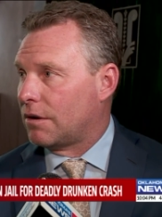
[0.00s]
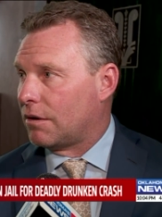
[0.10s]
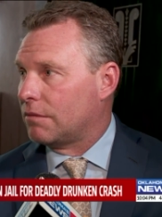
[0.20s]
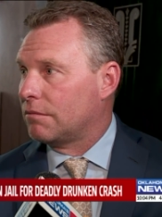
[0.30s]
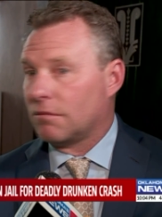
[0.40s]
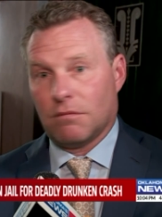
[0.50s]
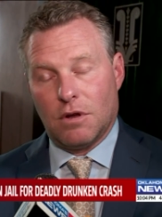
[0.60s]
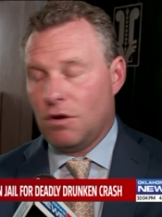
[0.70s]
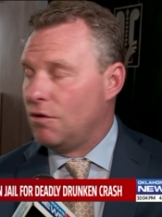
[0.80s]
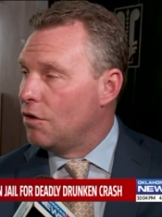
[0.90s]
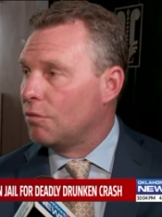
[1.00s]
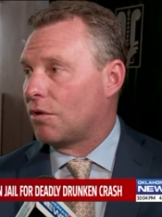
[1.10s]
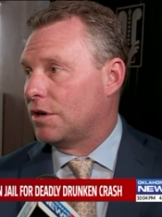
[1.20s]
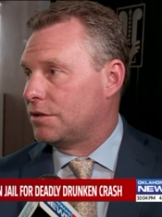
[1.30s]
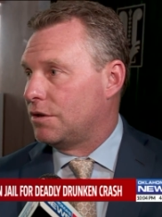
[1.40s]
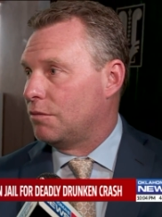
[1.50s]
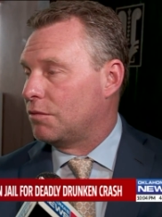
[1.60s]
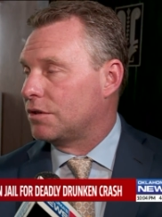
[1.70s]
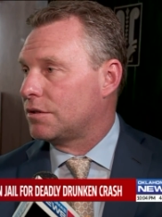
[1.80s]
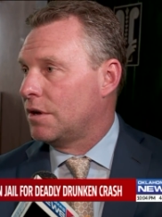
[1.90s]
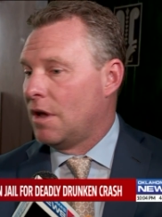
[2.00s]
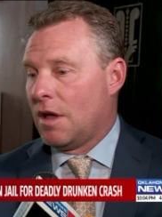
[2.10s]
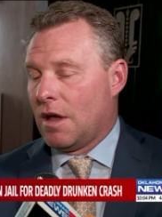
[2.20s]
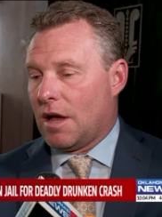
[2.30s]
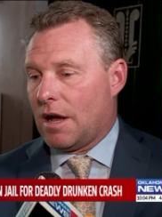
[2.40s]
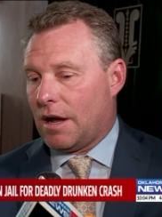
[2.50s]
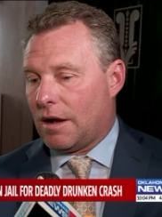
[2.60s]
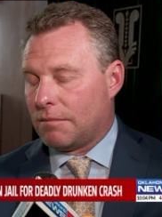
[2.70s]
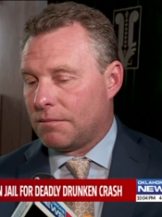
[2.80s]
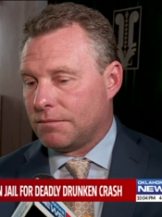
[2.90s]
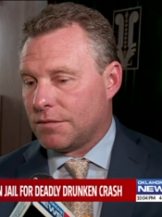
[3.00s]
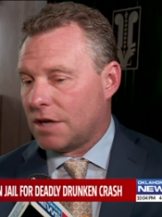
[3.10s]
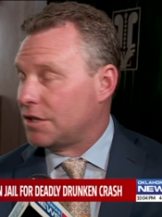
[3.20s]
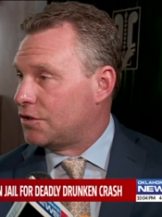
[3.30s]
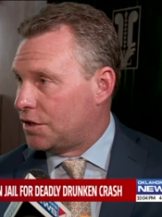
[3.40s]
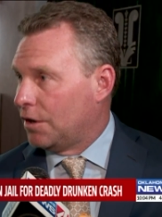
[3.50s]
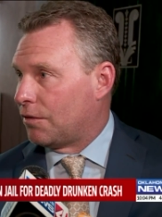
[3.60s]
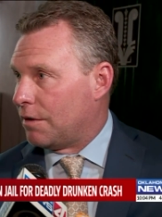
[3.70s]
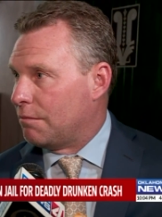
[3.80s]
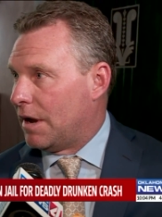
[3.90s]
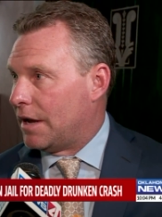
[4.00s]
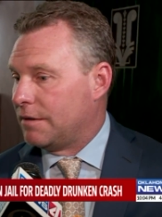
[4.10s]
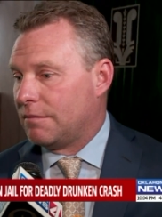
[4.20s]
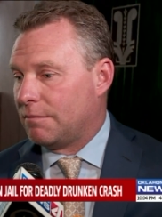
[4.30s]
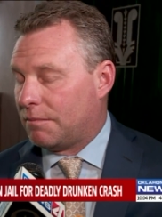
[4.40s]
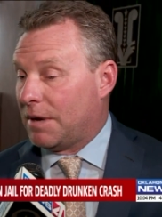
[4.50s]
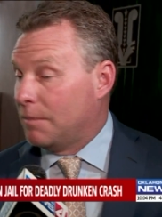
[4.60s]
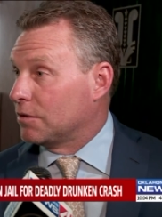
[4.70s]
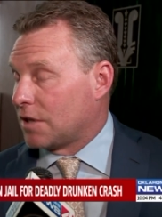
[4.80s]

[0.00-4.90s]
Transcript: on numerous, numerous, um, not just children, but people's